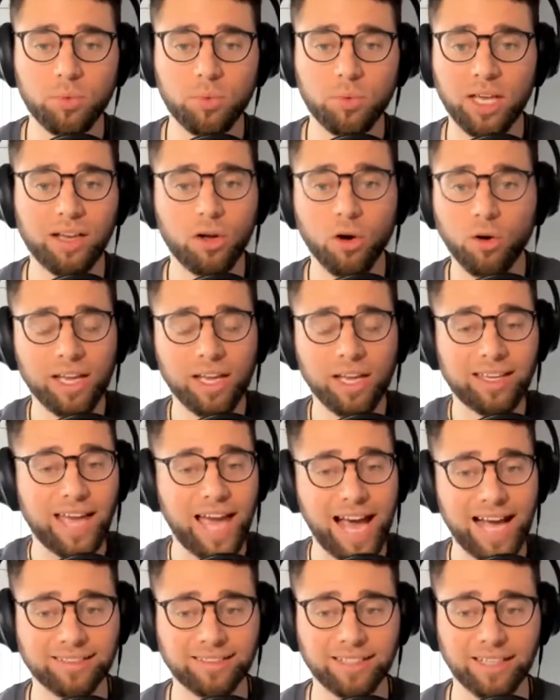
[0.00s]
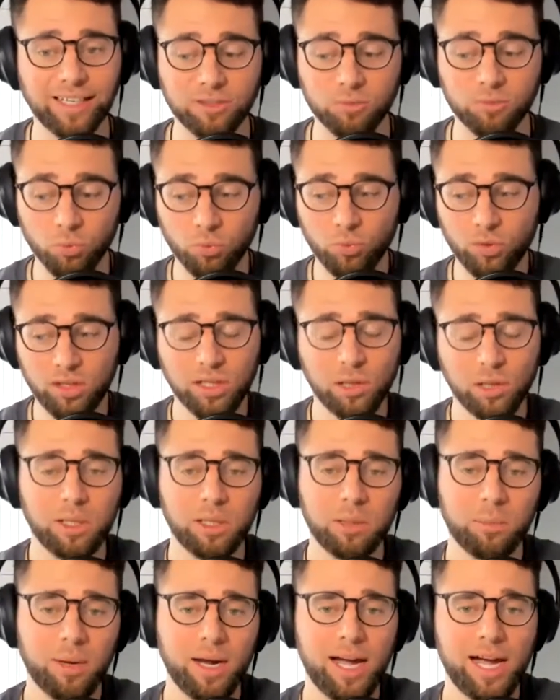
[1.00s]
get, go get gas. Like it's really, yeah.
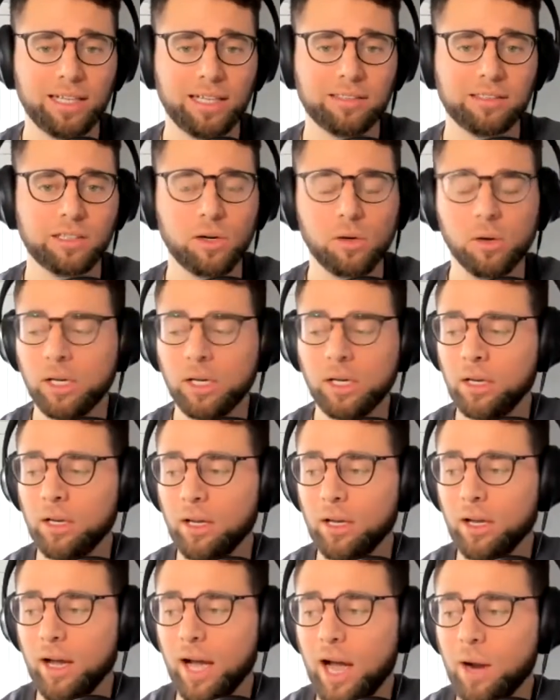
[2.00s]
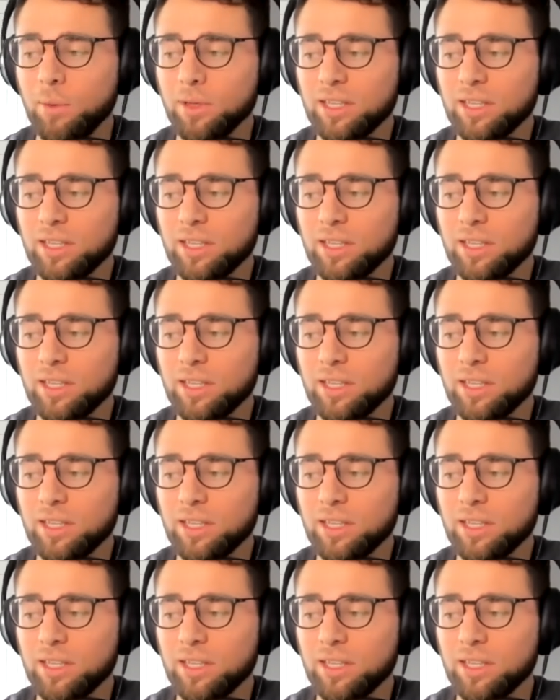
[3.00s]
really bad. So yeah. I yeah.